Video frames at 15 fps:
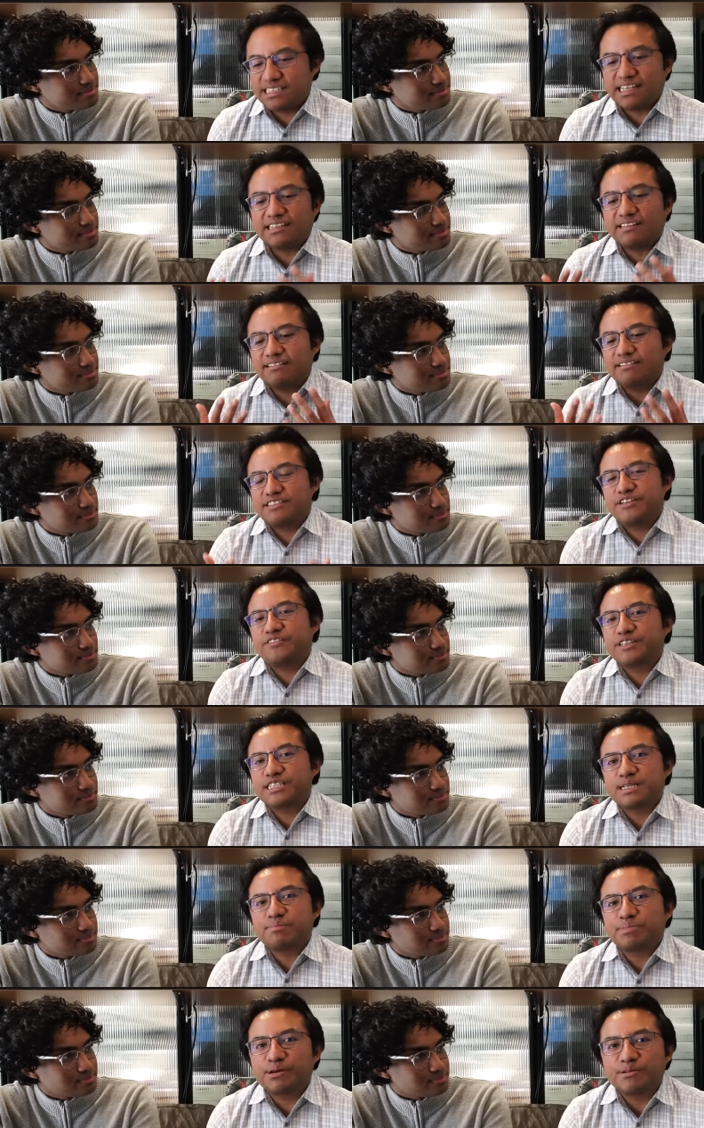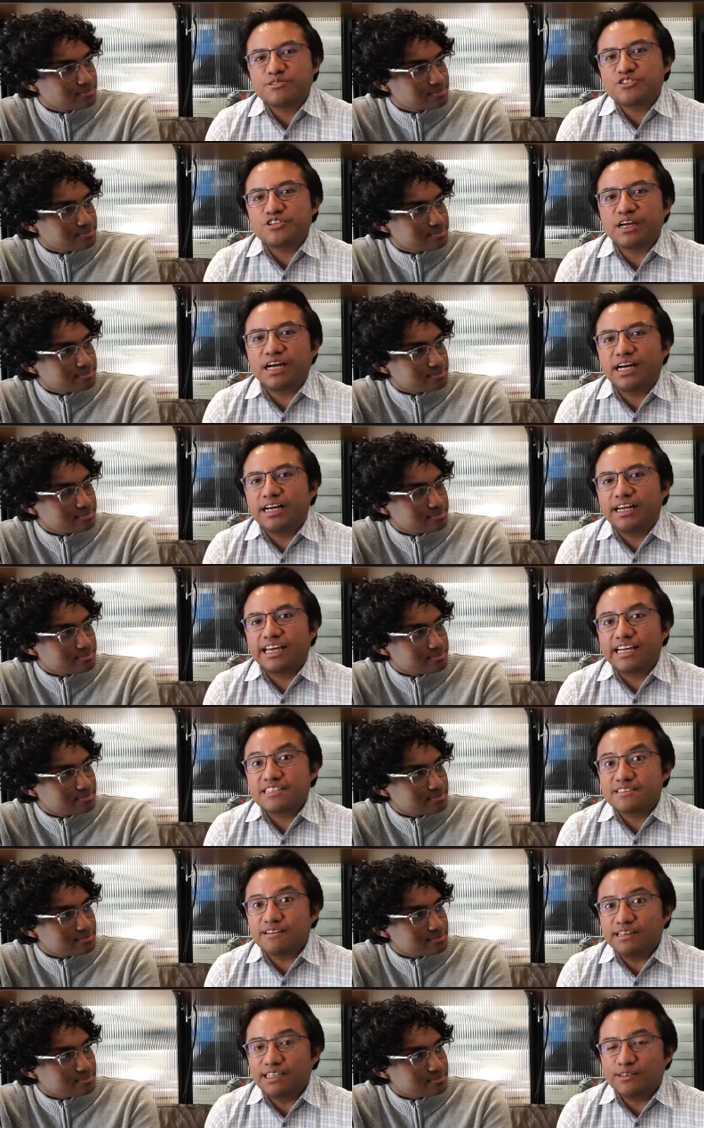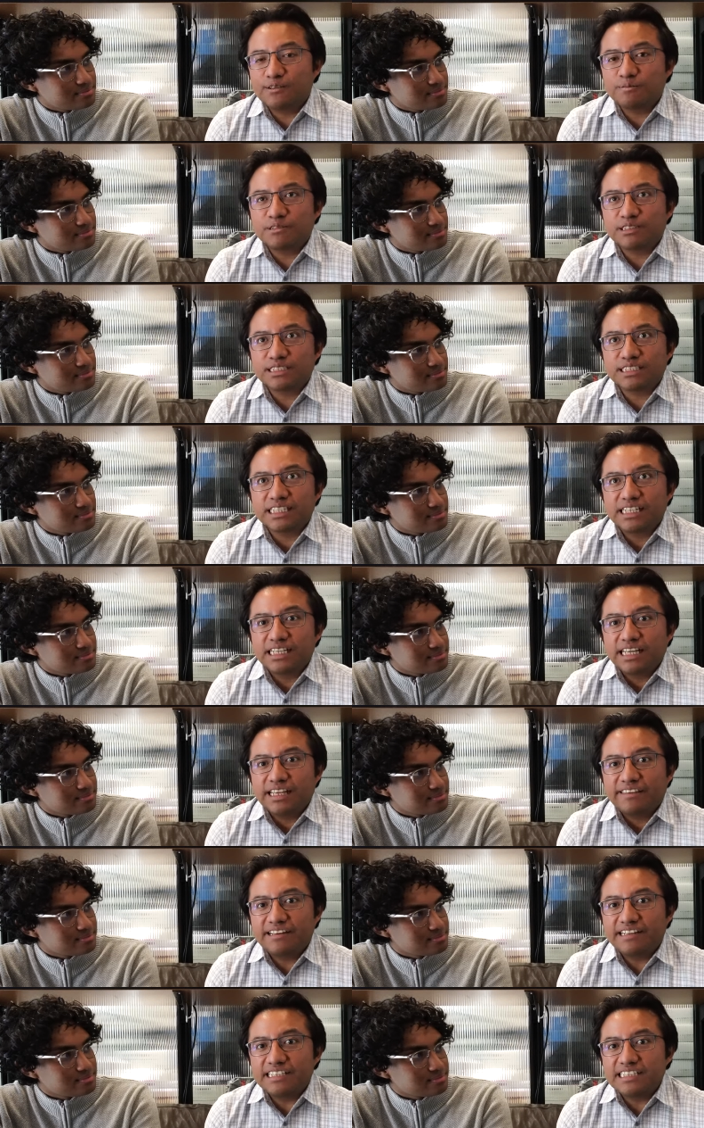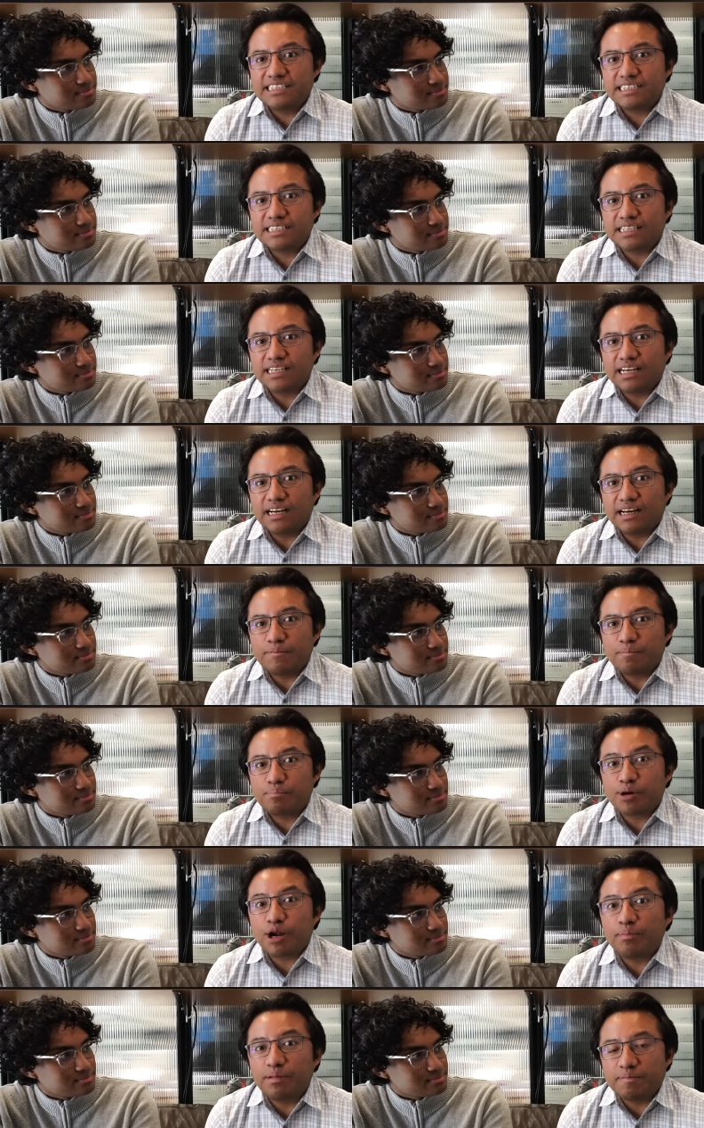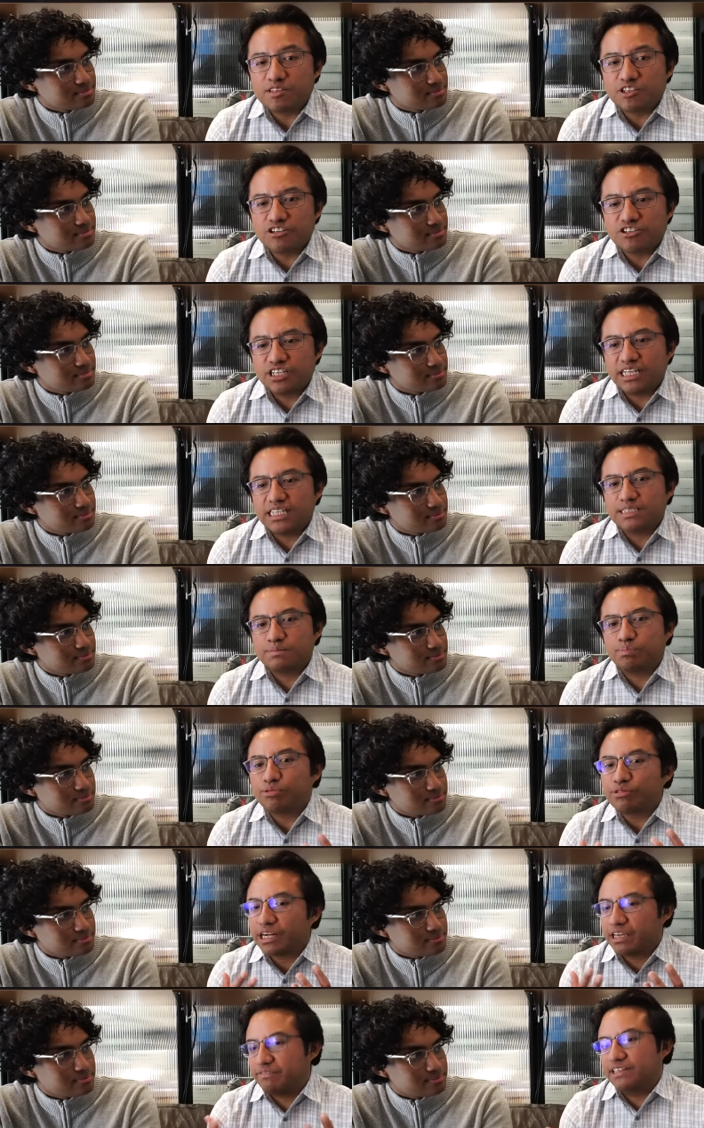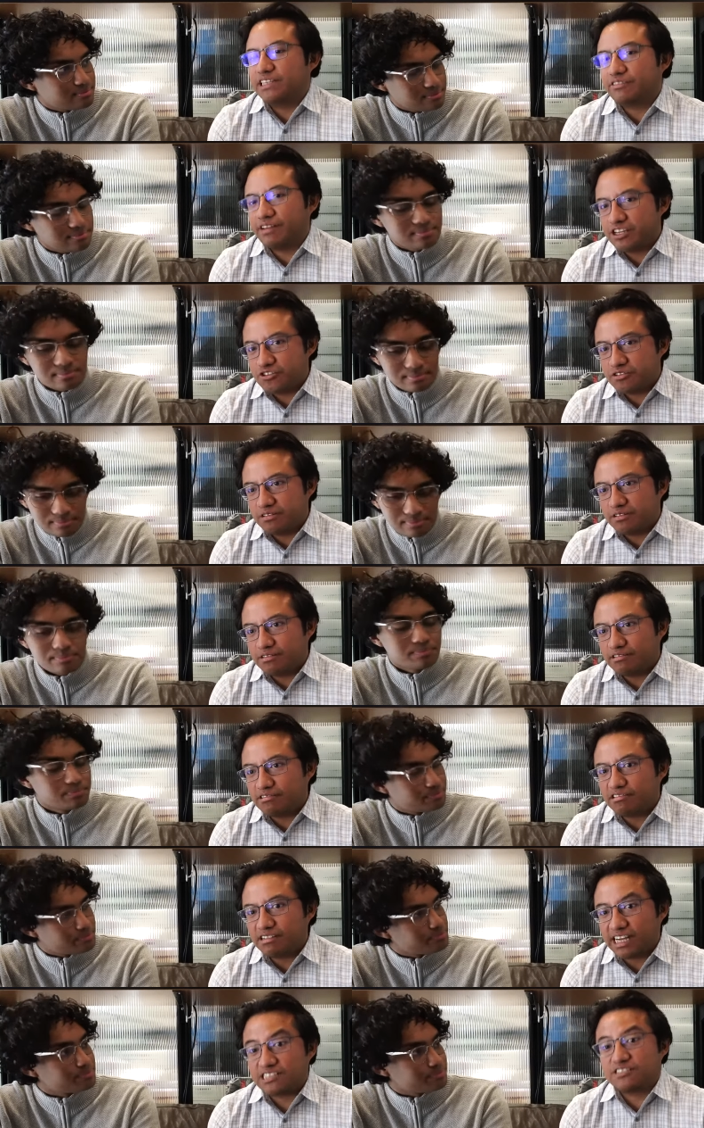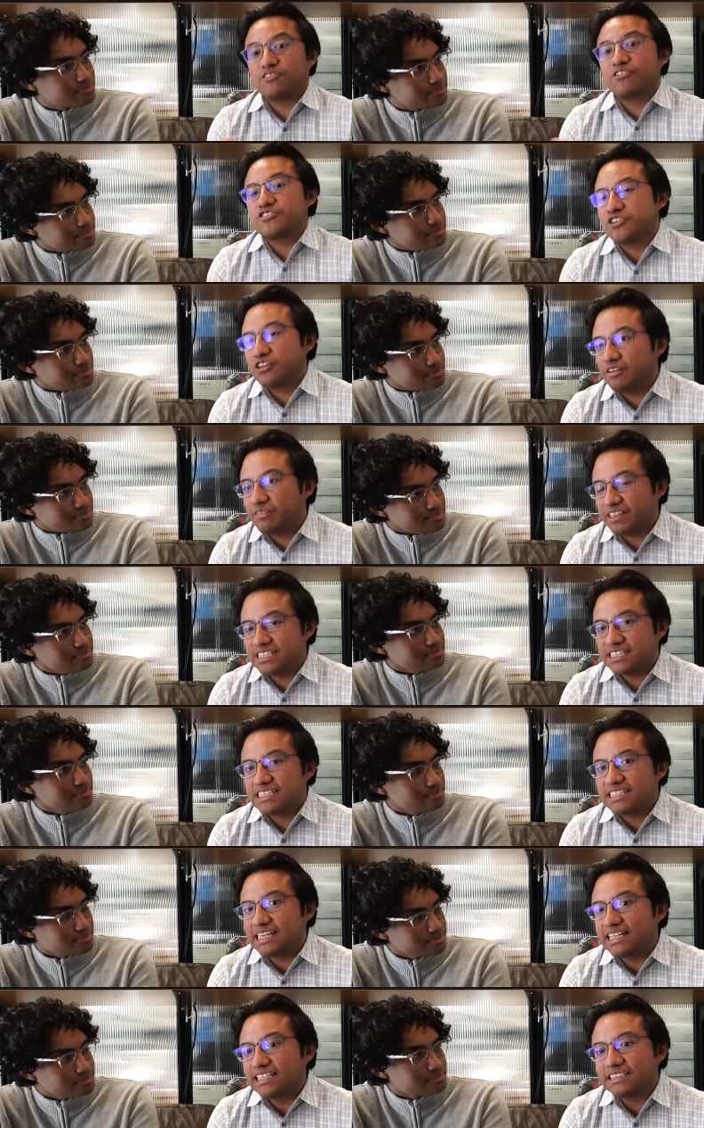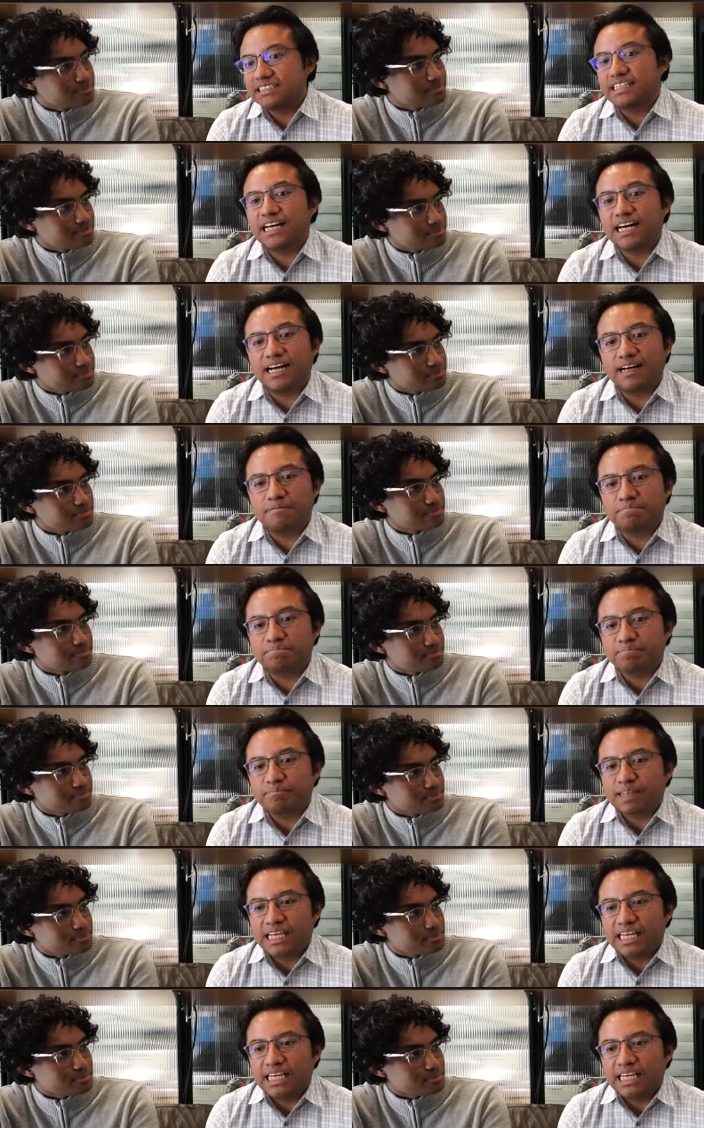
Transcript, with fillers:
Speaker 1: technology or this approach uh, against solid tumors, there is problems such as poor infiltration or exhaustion of these T cells, um,